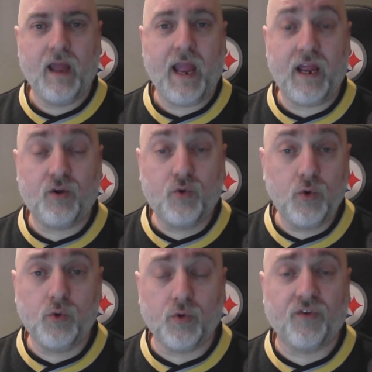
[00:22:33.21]
a
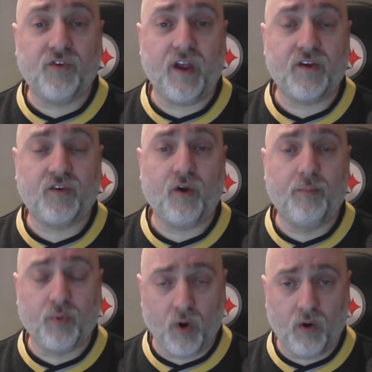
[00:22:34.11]
Google 6
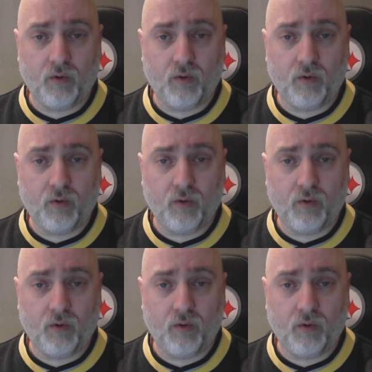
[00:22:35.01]
Pro.